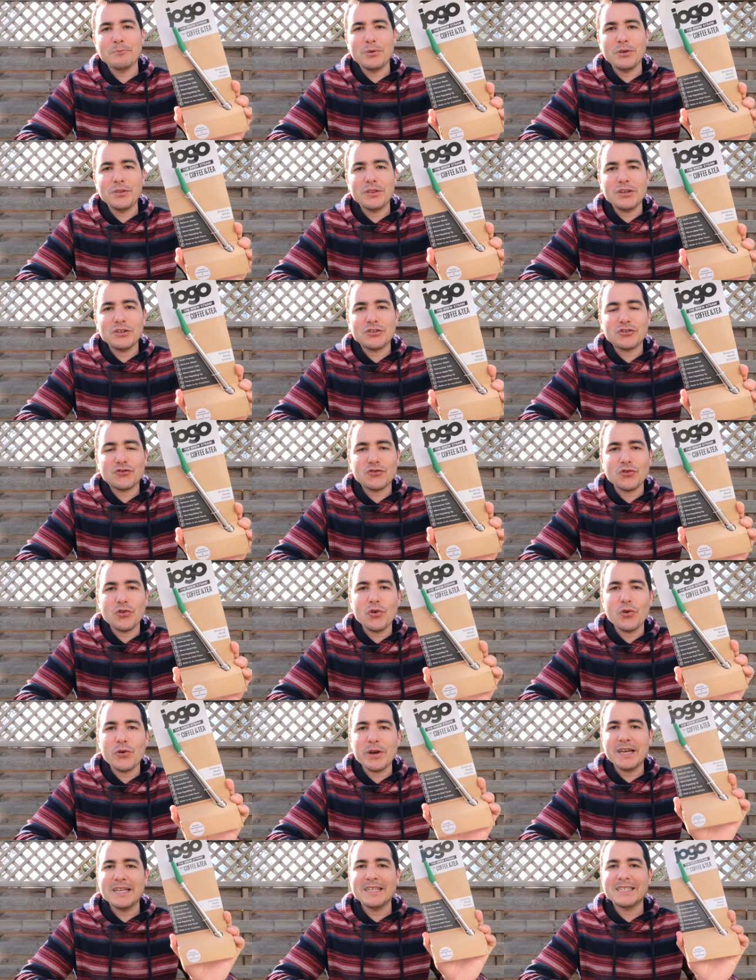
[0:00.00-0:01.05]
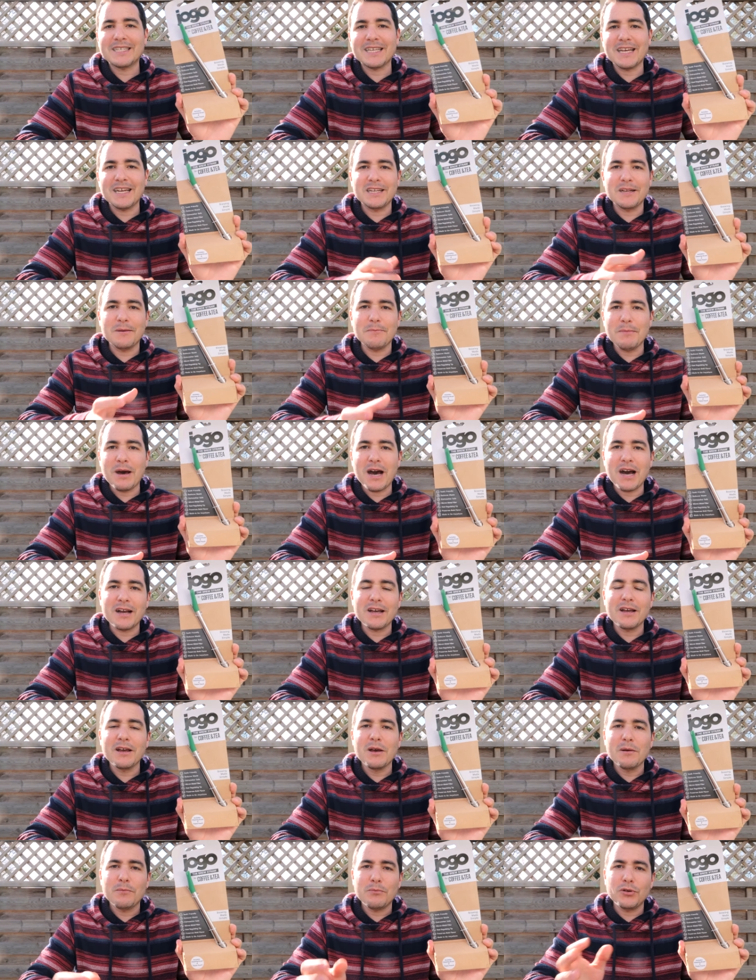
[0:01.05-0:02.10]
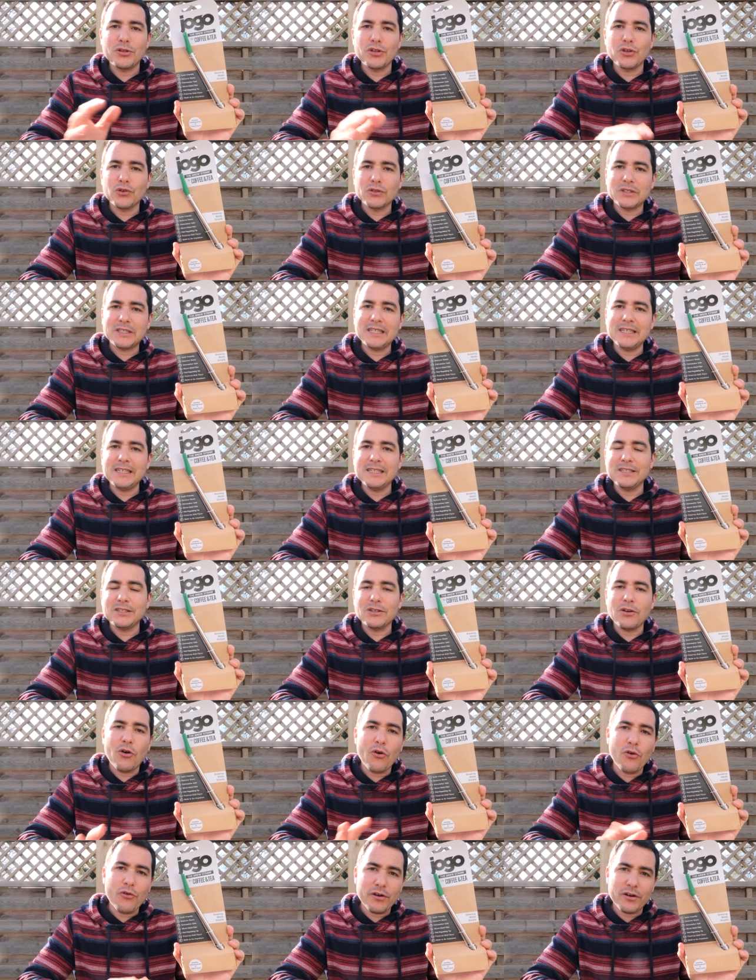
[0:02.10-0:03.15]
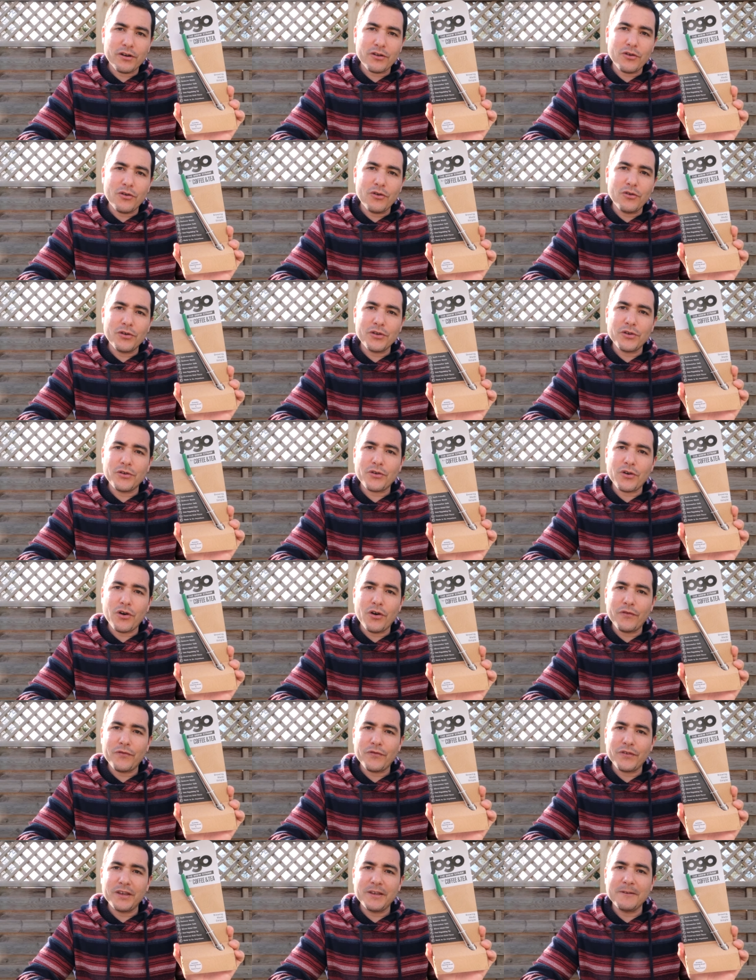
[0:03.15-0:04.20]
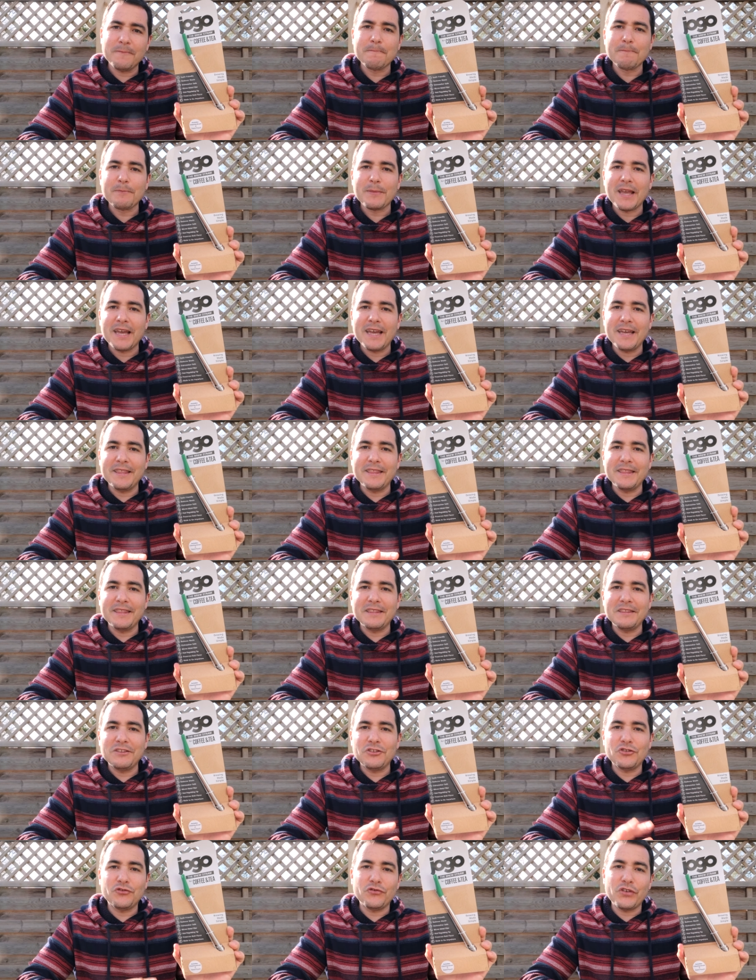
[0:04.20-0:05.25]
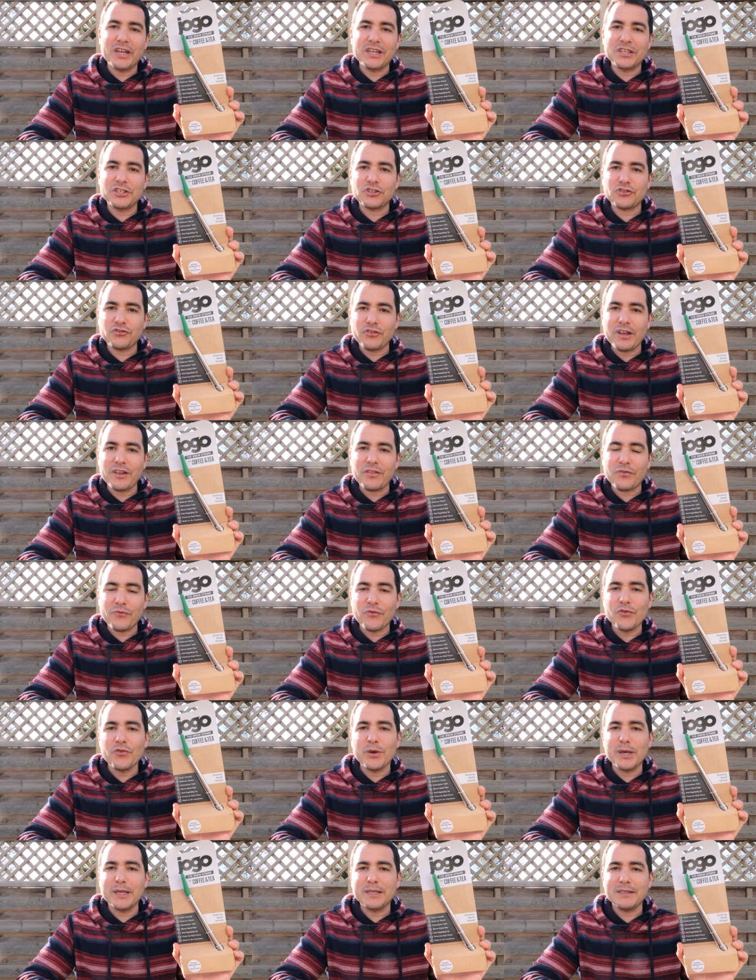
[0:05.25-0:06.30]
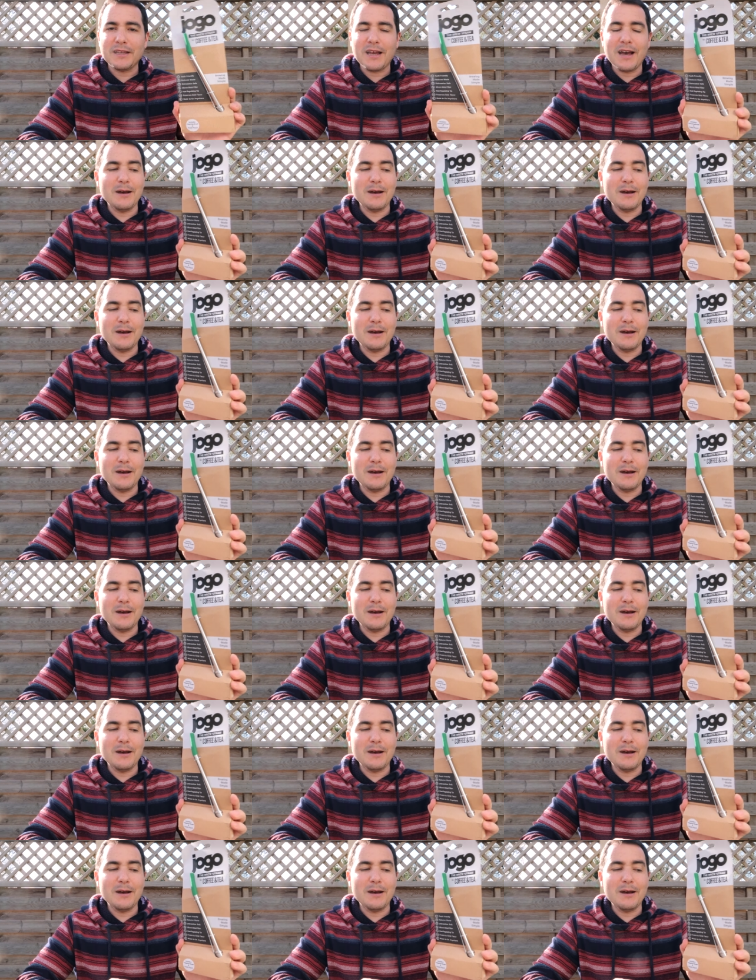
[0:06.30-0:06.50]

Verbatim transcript: put this straw inside a mug, put your teas or, or your coffee and drink straight through it.